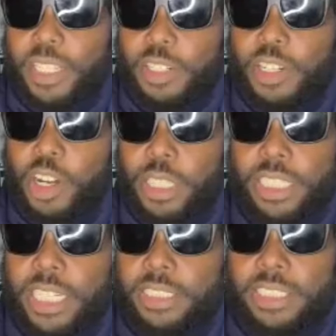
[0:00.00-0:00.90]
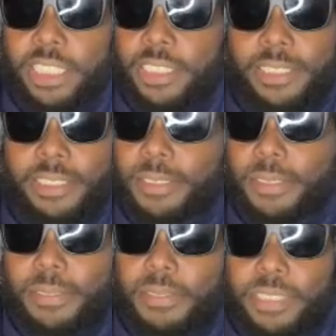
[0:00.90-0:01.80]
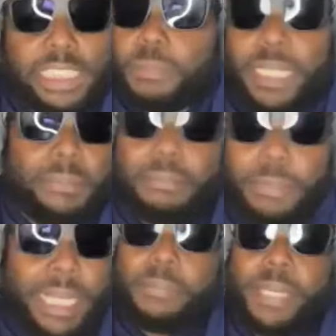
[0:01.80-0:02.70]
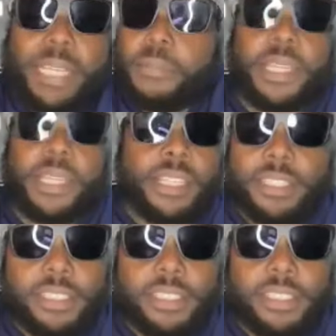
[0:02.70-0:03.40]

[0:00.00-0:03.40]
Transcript: you know it, it's just just be me being me